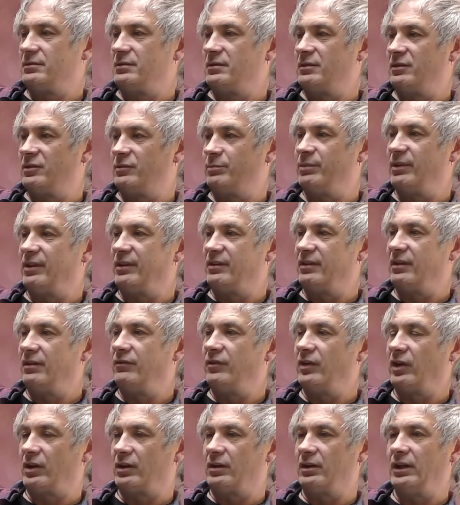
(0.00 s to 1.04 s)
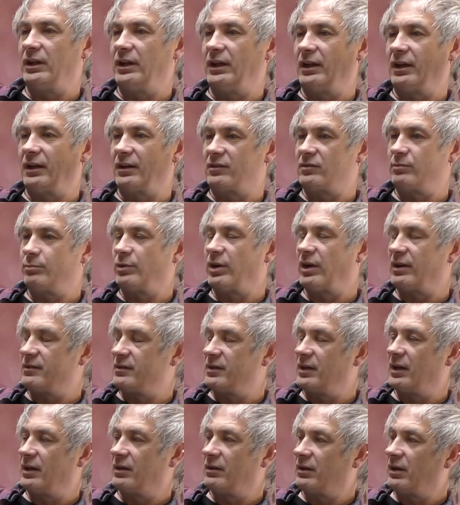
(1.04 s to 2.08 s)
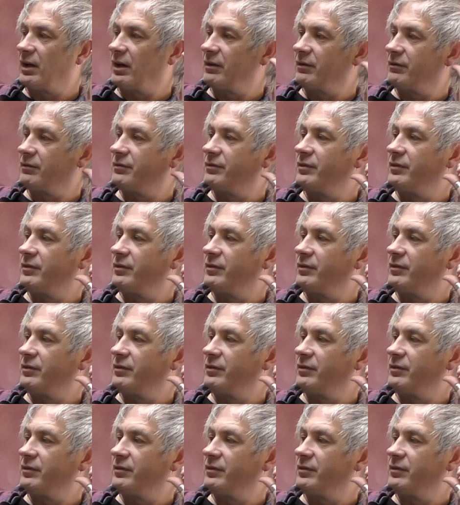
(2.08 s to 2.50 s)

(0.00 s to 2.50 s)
specifically expressing a lot of